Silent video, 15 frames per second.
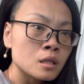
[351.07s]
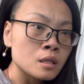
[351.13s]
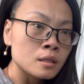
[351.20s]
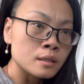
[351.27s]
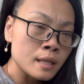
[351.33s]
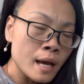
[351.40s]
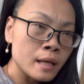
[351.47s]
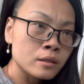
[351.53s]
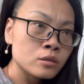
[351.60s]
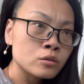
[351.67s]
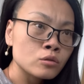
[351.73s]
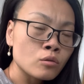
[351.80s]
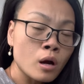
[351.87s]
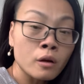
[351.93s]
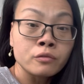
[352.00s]
Then
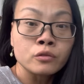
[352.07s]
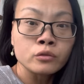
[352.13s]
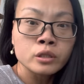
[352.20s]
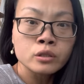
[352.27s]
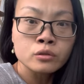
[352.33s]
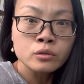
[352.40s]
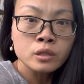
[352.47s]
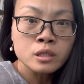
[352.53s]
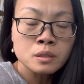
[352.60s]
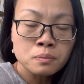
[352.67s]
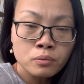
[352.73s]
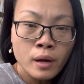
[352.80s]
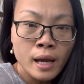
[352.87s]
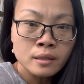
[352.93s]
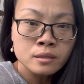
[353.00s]
you are free to
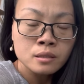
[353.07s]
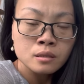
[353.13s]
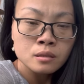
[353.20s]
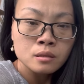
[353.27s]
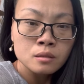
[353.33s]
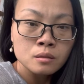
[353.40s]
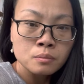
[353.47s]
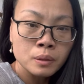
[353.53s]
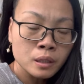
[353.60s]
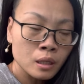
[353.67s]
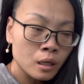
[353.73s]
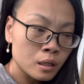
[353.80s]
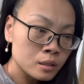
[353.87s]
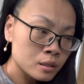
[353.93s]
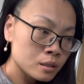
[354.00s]
express
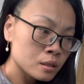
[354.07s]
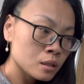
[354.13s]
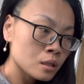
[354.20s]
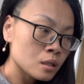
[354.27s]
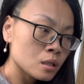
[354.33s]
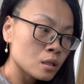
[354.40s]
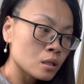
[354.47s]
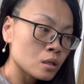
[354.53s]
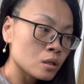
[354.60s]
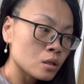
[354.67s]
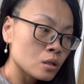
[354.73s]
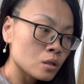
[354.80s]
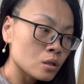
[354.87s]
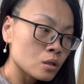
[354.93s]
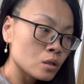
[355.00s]
because
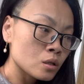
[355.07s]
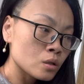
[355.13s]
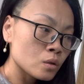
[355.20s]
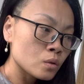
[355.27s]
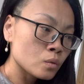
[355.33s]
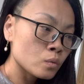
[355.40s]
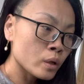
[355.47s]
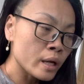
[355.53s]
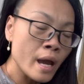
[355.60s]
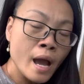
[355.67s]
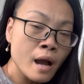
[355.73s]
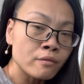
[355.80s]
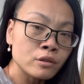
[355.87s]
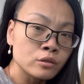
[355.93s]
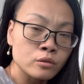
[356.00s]

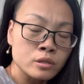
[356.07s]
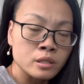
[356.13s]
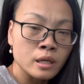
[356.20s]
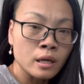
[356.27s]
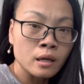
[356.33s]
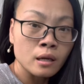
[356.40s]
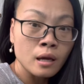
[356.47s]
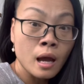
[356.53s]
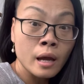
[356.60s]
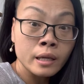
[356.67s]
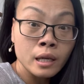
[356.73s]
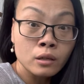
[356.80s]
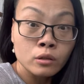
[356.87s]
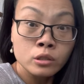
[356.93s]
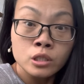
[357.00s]
whatever you say, I
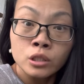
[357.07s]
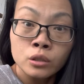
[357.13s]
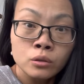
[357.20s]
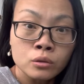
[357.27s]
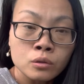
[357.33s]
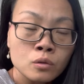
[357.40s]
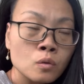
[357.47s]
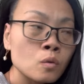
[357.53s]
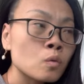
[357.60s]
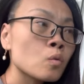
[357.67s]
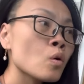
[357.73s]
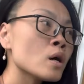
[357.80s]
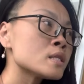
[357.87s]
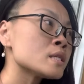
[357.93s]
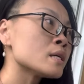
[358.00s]
guarantee you,
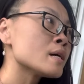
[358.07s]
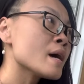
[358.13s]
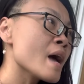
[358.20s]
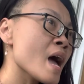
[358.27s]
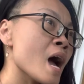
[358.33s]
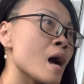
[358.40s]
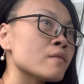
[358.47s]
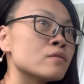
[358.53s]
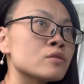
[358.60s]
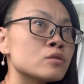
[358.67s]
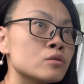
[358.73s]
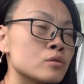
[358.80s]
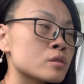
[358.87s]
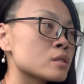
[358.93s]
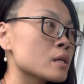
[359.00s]
whatever
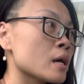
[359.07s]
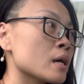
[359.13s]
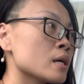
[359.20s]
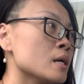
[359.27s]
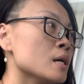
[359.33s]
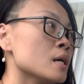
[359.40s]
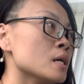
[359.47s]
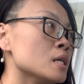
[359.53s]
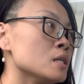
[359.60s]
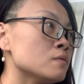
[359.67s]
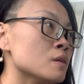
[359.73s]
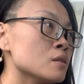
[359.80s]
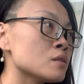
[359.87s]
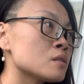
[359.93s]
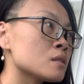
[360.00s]
you say,
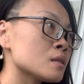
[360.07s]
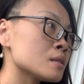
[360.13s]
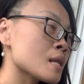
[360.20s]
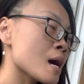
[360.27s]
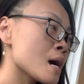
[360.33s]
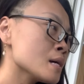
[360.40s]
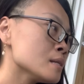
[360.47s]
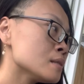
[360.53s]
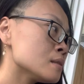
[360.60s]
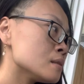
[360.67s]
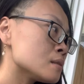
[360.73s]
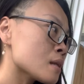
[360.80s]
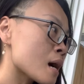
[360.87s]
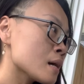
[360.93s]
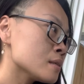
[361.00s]
even the nice,
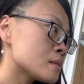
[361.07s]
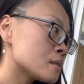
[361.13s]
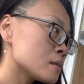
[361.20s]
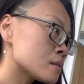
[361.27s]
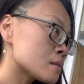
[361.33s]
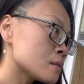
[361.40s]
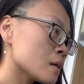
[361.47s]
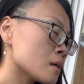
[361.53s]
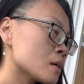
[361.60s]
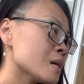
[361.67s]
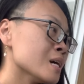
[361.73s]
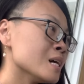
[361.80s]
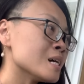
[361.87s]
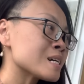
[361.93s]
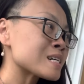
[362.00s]
nicest thing,
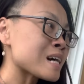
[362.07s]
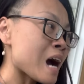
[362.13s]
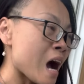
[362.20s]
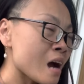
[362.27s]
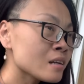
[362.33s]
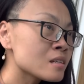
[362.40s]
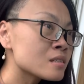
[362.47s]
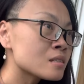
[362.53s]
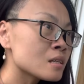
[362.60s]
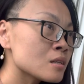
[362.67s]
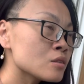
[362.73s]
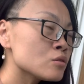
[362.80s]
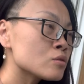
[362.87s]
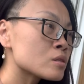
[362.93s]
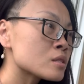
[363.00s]
kindest
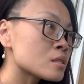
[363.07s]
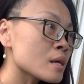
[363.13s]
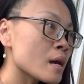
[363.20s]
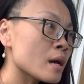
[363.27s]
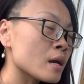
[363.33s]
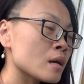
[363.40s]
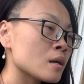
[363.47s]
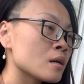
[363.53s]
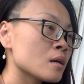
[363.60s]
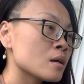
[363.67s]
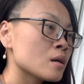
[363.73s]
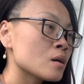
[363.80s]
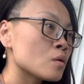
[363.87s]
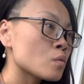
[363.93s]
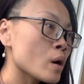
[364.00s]
you say,
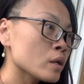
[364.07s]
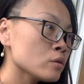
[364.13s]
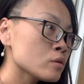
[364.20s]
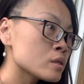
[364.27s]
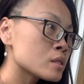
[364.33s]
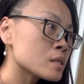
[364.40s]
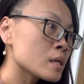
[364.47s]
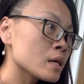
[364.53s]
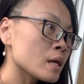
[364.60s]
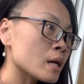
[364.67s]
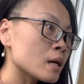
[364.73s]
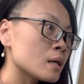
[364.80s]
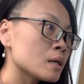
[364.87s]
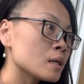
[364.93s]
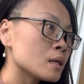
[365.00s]
when you say
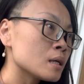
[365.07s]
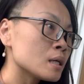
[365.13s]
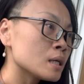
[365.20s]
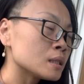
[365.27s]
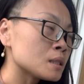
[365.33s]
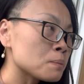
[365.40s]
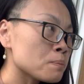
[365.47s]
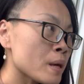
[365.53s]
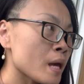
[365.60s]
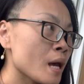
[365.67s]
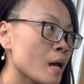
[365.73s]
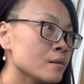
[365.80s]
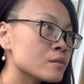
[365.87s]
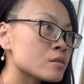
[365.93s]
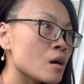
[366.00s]
it,
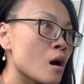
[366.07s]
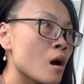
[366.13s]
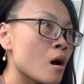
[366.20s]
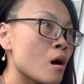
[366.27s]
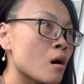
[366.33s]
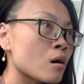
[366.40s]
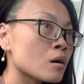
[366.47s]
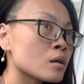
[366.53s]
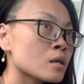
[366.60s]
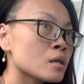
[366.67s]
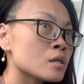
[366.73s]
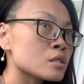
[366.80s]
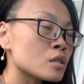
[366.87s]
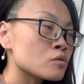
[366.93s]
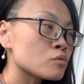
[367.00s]
depends on
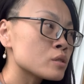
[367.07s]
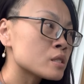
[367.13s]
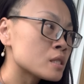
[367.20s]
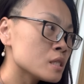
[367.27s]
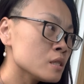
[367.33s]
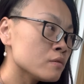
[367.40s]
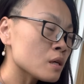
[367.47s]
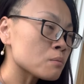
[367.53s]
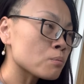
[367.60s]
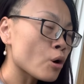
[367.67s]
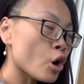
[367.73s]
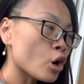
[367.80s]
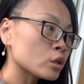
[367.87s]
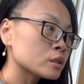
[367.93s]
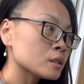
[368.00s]
the receiving
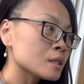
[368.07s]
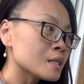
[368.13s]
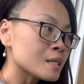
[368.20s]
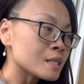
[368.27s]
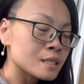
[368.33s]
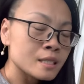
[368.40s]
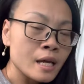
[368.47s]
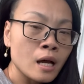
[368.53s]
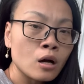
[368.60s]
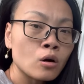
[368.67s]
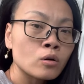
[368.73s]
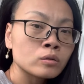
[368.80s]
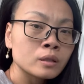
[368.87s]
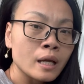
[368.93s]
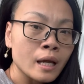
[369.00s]
part their
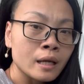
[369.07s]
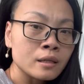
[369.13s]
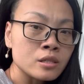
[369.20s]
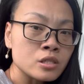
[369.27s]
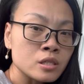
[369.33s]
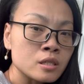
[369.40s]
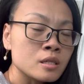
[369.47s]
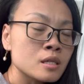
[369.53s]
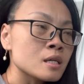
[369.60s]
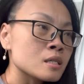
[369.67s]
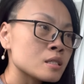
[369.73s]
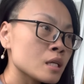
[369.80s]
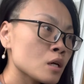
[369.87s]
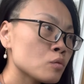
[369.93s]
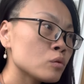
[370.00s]
own energy,
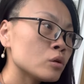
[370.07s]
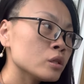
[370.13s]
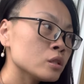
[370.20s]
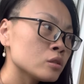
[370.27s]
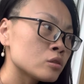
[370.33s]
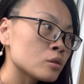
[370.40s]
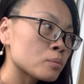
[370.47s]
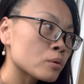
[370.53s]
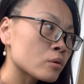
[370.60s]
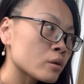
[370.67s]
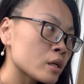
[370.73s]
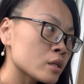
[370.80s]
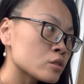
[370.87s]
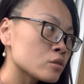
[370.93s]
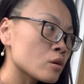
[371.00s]
they will
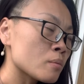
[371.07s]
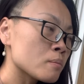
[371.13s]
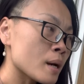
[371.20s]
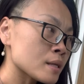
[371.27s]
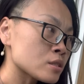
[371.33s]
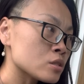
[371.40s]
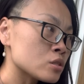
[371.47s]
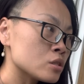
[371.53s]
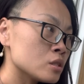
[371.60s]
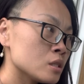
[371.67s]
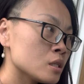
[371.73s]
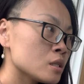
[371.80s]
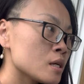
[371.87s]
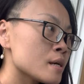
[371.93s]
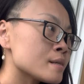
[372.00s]
interpret your message
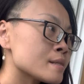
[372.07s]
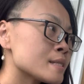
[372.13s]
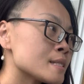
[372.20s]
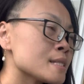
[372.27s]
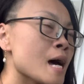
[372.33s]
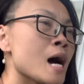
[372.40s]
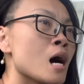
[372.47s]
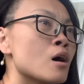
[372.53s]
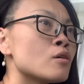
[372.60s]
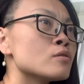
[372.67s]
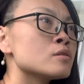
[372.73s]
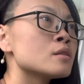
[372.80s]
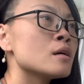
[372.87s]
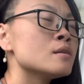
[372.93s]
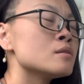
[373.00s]
in a
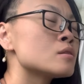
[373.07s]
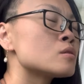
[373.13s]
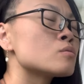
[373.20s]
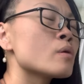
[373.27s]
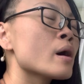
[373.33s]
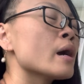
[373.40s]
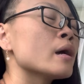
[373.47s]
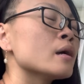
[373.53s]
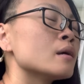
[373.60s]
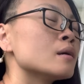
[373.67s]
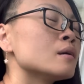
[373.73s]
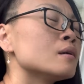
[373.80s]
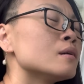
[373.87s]
thousandth way.